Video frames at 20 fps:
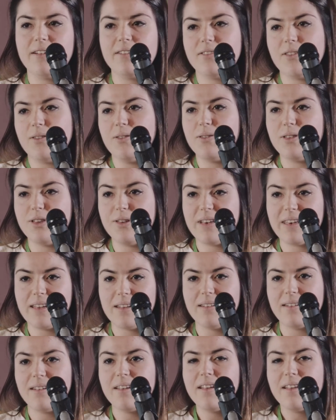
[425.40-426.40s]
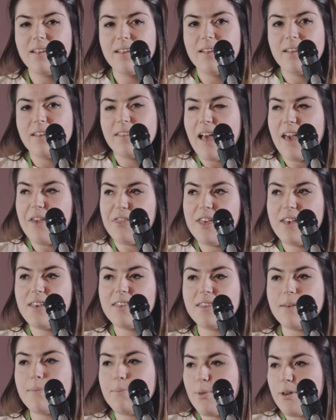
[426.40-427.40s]
So I think
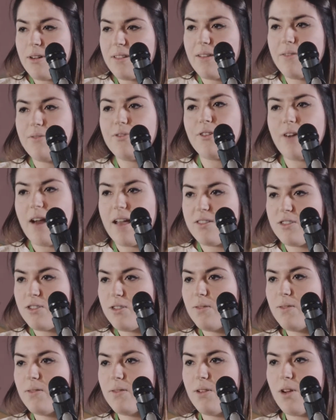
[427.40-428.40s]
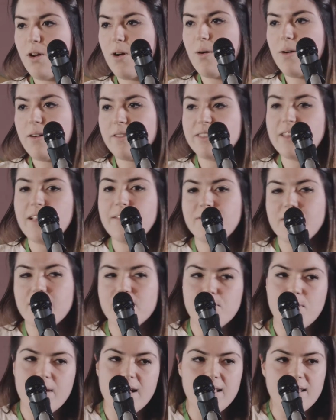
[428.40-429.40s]
it's important for us to know ourselves
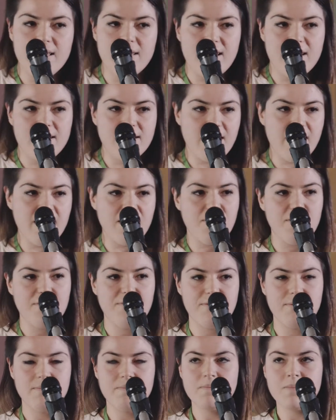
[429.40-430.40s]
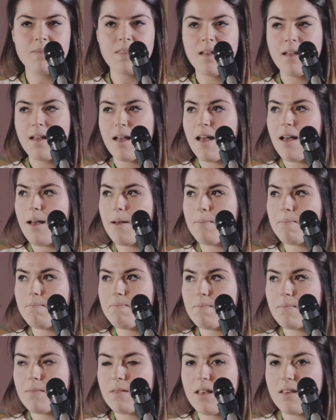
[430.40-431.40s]
as well in that kind of
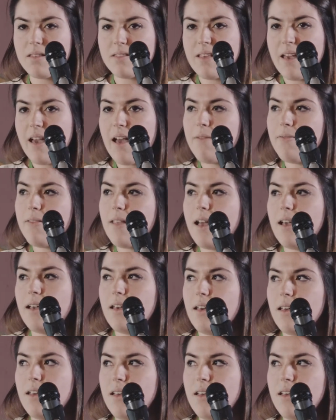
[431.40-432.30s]
stuff, like